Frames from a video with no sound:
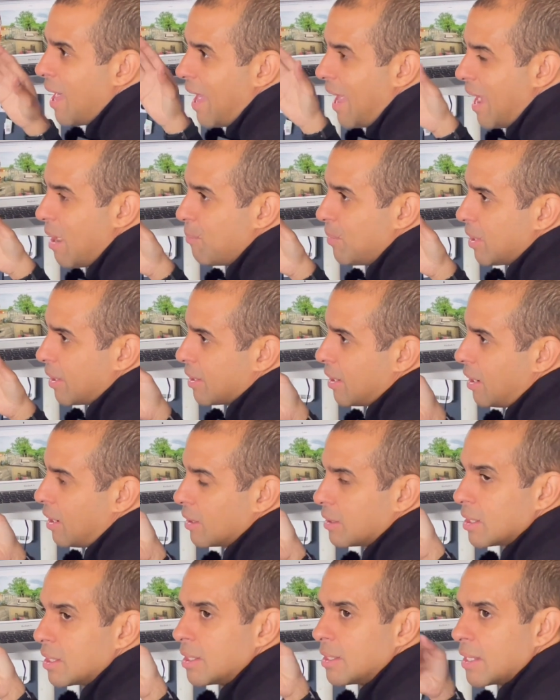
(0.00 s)
And with the
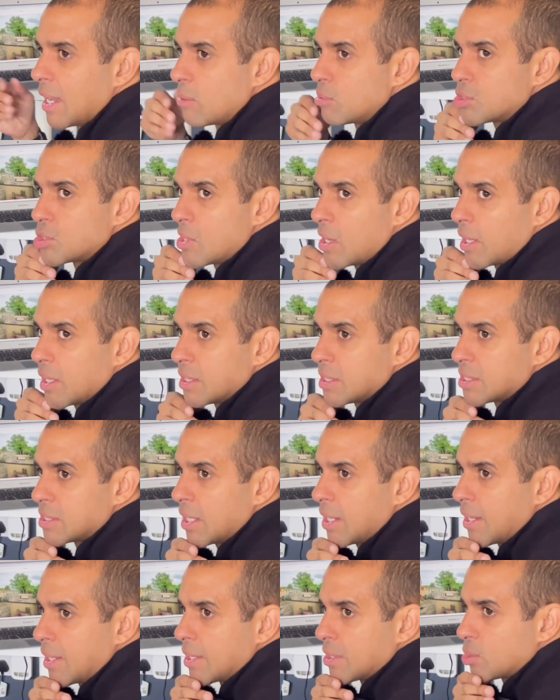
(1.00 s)
garden, they were struggling to sell it.